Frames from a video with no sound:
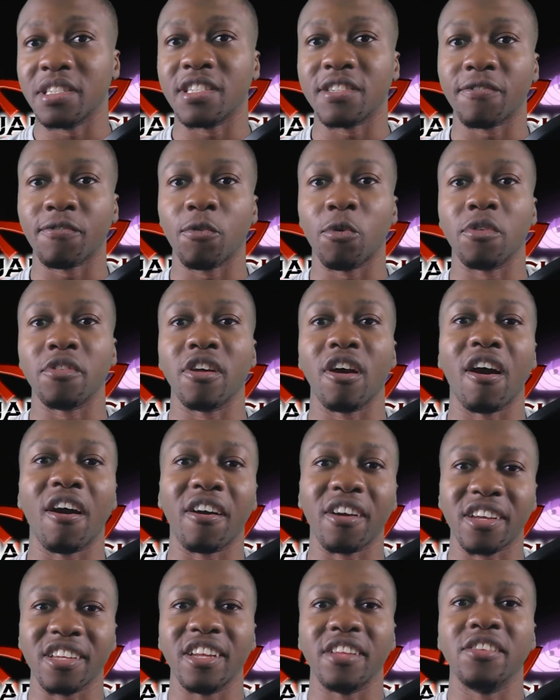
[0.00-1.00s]
for the arc in
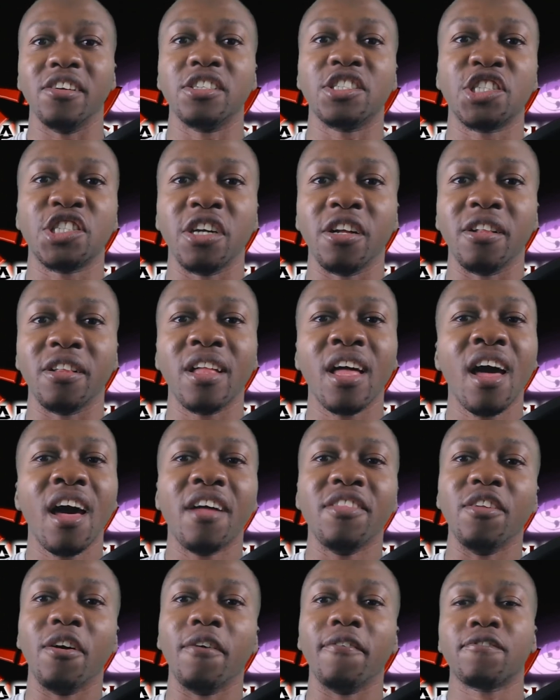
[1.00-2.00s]
a nutshell.
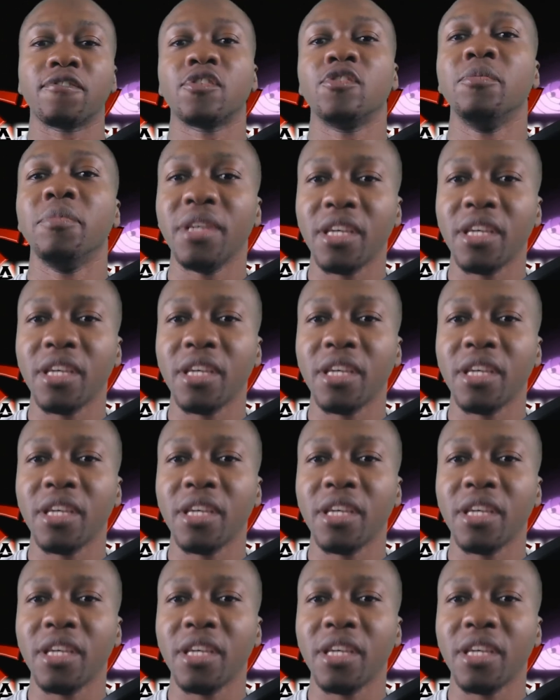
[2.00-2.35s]
Now, to me,